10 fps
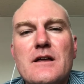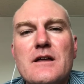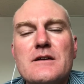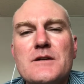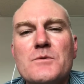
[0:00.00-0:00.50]

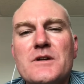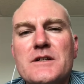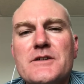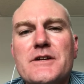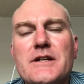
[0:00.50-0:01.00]
anyone
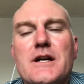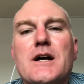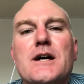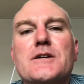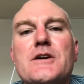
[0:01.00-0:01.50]
entering a
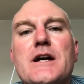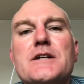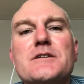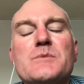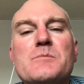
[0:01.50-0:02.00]
contract
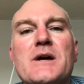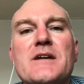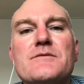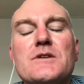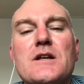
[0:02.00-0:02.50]
should be
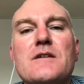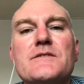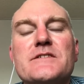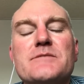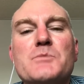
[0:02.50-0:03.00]
mindful of
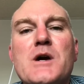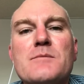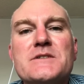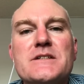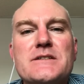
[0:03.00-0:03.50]
is
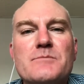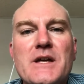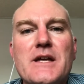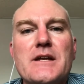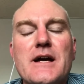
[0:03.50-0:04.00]
promises
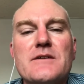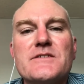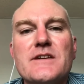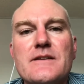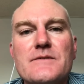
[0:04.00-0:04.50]
made
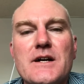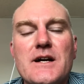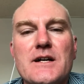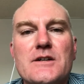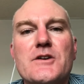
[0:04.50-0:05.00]
outside of the
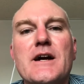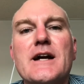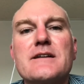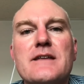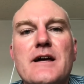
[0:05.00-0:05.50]

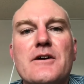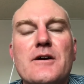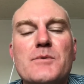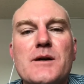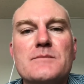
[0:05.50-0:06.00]
contract that are
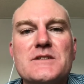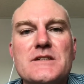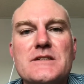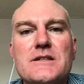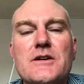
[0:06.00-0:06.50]

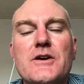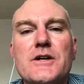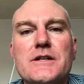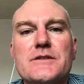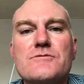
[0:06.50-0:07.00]
promises that
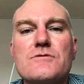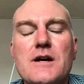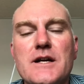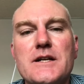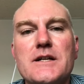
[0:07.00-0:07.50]
aren't in
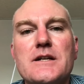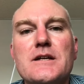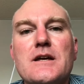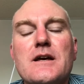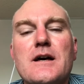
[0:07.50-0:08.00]
writing.
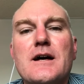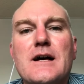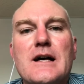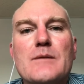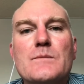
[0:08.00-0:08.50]

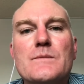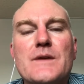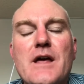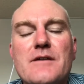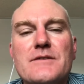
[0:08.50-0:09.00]

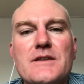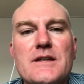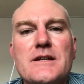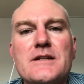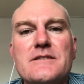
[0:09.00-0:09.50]

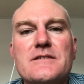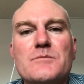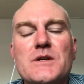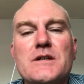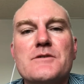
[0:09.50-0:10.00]
Everything needs to
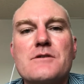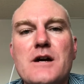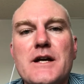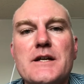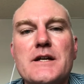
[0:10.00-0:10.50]
be in
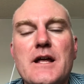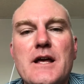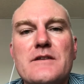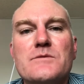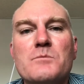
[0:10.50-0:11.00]
writing
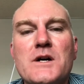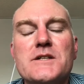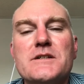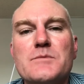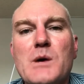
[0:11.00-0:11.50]
as much
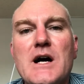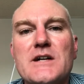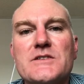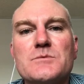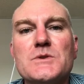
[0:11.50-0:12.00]
as
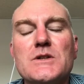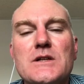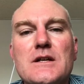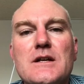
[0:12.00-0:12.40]
possible,